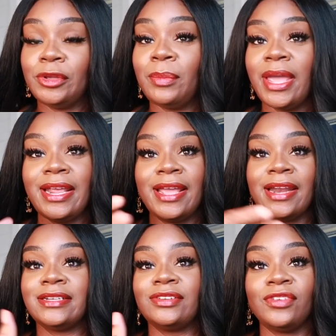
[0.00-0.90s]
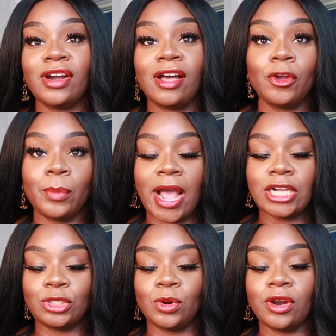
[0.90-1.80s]
You may get a different color
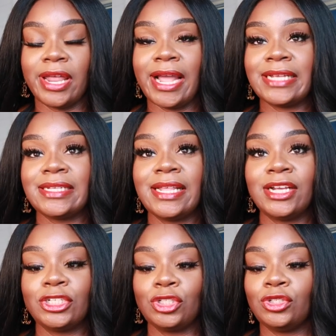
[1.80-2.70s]
patchwork. Like I said, there's